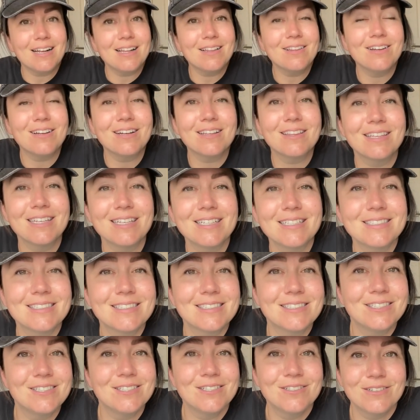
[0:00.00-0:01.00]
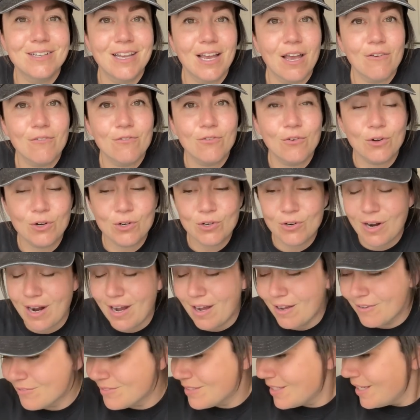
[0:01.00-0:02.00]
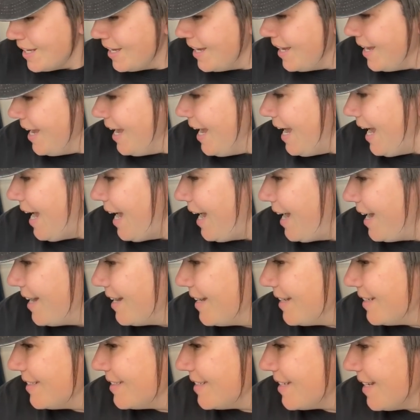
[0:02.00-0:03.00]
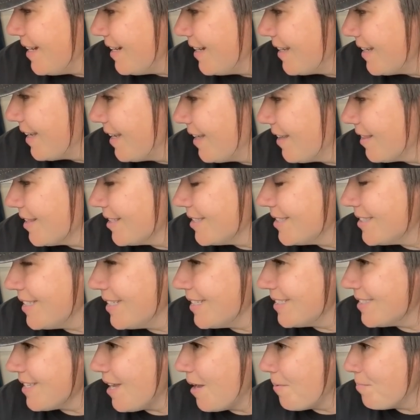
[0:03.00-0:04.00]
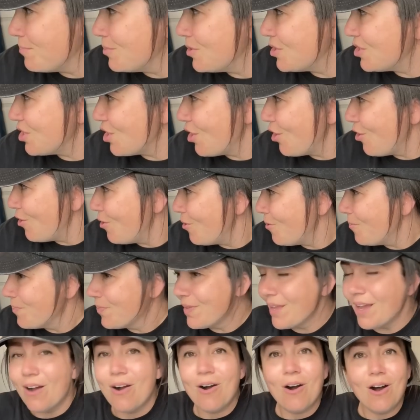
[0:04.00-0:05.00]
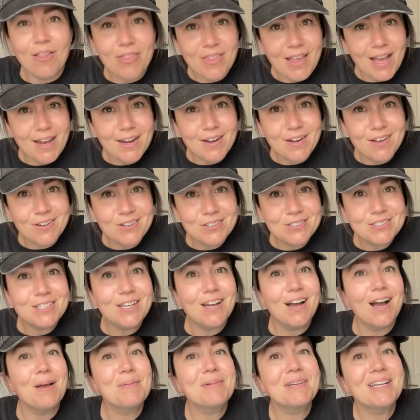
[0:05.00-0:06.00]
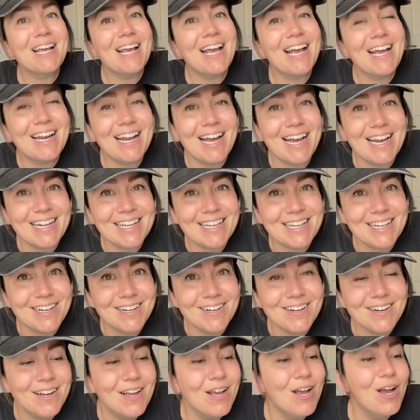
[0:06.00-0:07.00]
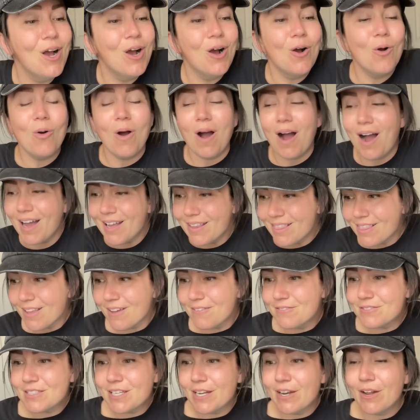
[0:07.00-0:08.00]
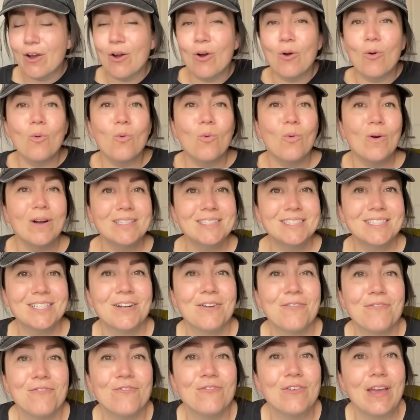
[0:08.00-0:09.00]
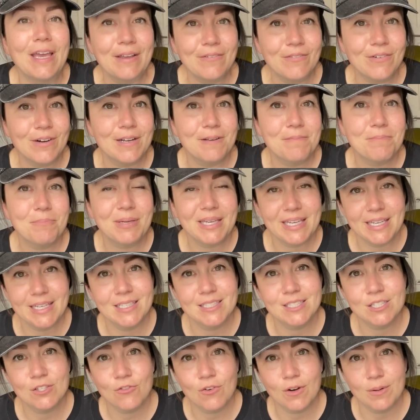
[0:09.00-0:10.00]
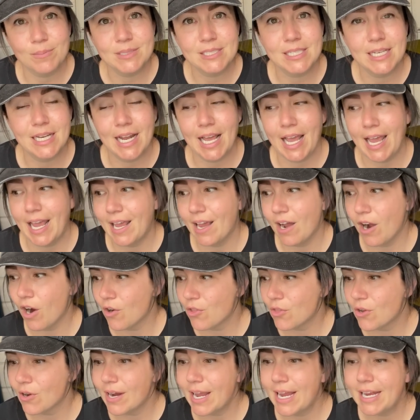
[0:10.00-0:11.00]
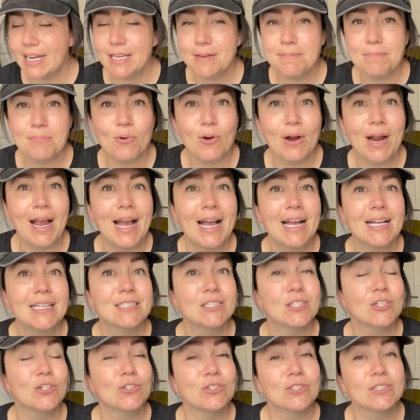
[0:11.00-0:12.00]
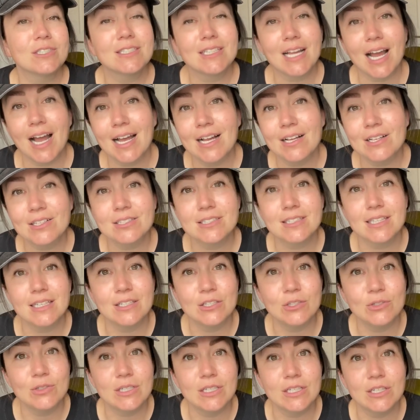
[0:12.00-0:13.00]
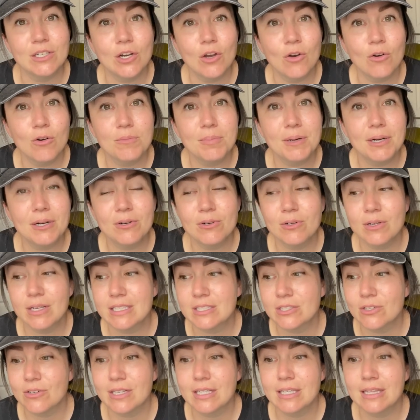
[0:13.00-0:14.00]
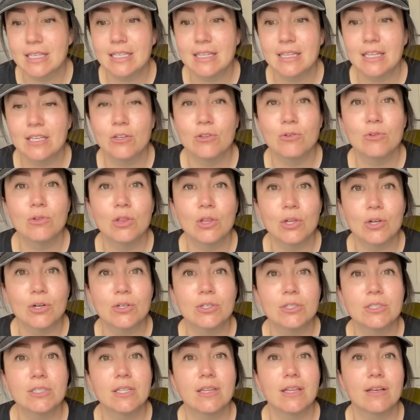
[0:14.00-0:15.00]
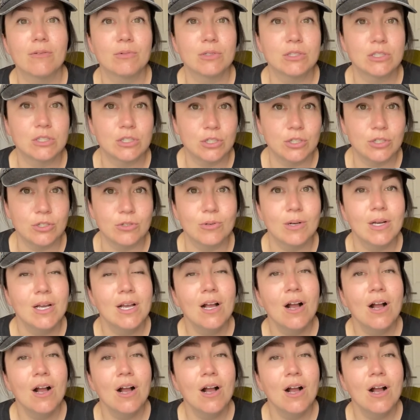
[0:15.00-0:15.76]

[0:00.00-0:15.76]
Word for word: a lot of things to get photographed and get listings up. So on that note, I'm gonna head out of here. I'd love to know, what's your favorite piece from today? Are there any brands or styles that you didn't know about? Is there anything that you learned that was new?